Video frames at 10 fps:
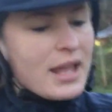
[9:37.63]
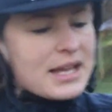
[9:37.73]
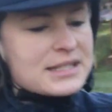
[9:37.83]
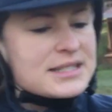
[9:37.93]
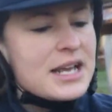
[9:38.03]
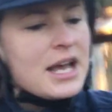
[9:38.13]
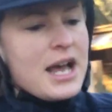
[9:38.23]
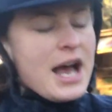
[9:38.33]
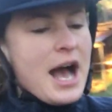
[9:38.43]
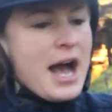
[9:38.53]
It's
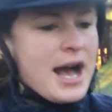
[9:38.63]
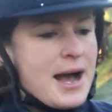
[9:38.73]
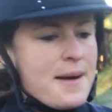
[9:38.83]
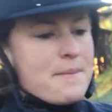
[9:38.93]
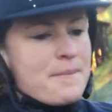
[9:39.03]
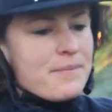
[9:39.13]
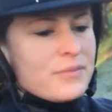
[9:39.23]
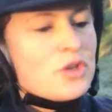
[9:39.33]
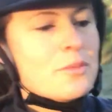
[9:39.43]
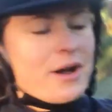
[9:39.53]

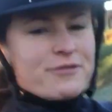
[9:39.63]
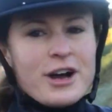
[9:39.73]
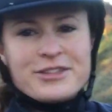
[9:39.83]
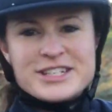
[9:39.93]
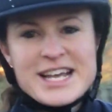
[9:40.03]
you might find